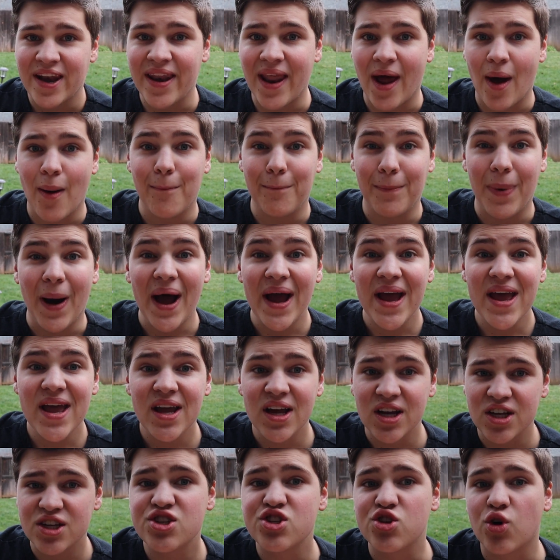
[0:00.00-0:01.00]
Now,
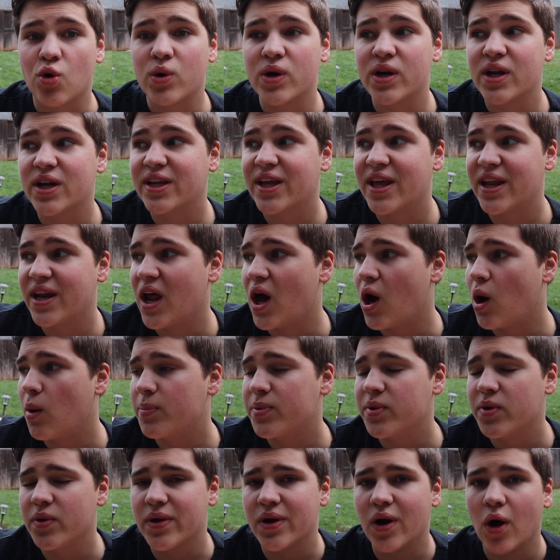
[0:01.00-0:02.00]
buying assorted can
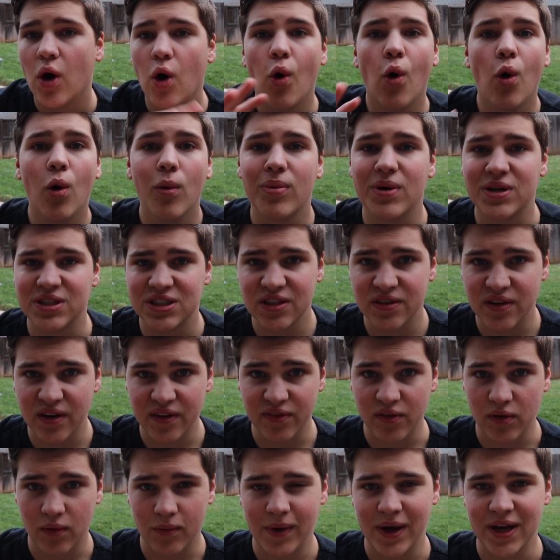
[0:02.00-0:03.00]
help you in a whole bunch of
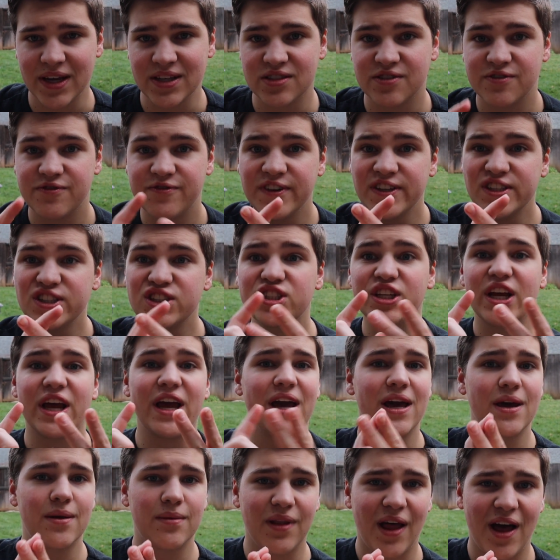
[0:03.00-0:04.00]
different ways, fish
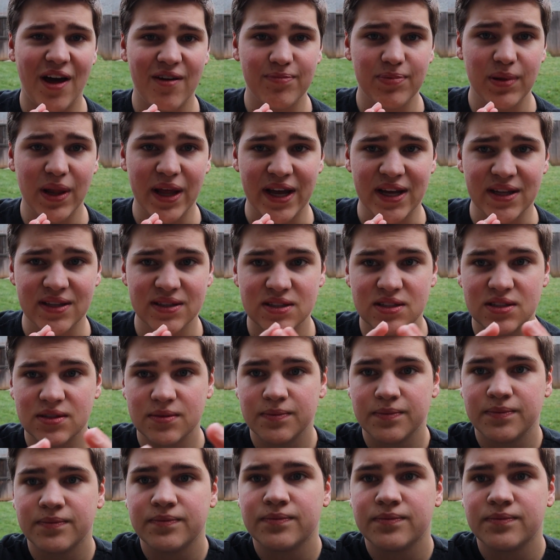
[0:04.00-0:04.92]
and live plants.